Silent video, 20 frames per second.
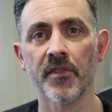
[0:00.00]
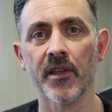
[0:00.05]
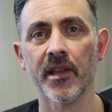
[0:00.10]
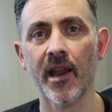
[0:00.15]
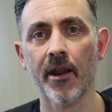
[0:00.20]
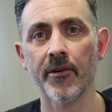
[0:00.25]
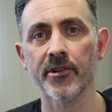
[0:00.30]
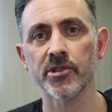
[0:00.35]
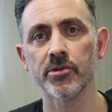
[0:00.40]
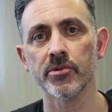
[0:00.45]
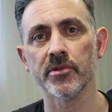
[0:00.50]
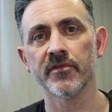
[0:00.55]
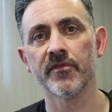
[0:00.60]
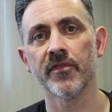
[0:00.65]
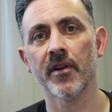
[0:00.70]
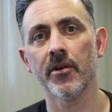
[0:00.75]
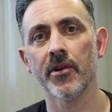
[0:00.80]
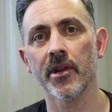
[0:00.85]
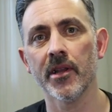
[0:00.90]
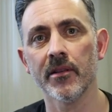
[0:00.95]
The character was
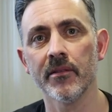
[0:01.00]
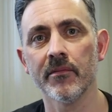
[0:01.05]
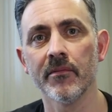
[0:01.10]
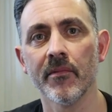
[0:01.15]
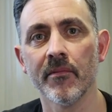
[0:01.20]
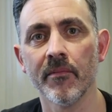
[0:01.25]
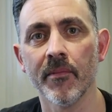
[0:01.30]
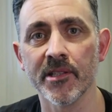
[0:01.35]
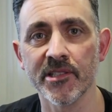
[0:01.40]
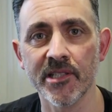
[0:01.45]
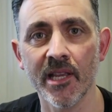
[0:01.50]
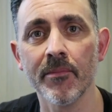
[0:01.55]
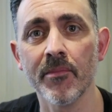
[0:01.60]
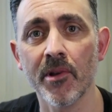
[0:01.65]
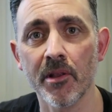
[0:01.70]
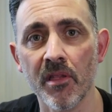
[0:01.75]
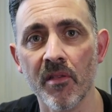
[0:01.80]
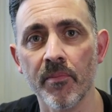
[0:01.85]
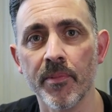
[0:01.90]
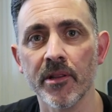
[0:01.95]
very much him
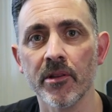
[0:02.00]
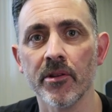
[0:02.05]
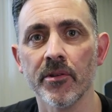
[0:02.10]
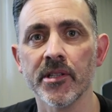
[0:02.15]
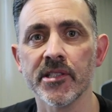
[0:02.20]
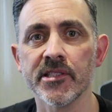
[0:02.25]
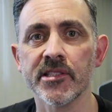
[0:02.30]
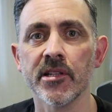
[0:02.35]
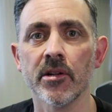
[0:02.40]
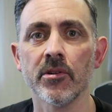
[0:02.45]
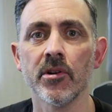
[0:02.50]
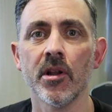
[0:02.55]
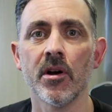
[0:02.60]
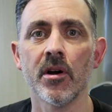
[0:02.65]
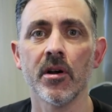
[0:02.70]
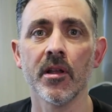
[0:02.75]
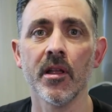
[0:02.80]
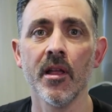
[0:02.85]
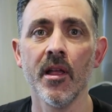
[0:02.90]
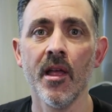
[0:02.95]
because he'd been doing it so
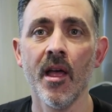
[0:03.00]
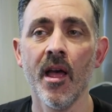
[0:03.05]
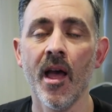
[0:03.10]
long.